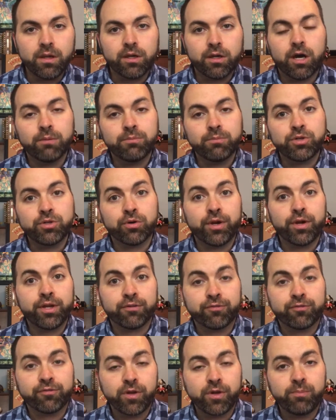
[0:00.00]
come
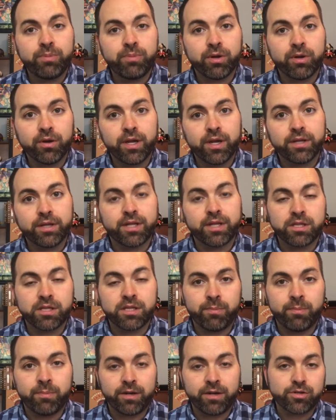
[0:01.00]
during a free period that
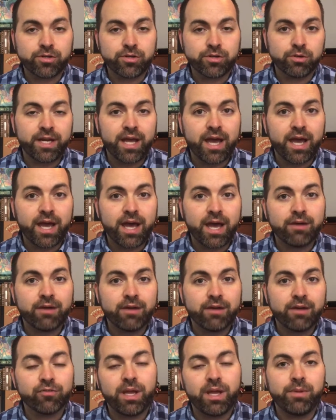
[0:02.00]
the band director might
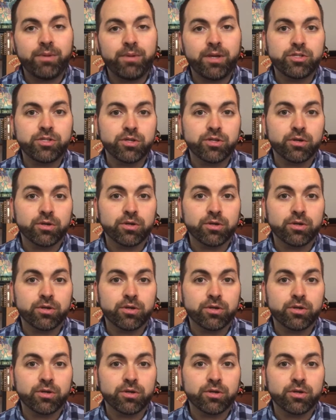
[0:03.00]
have, or maybe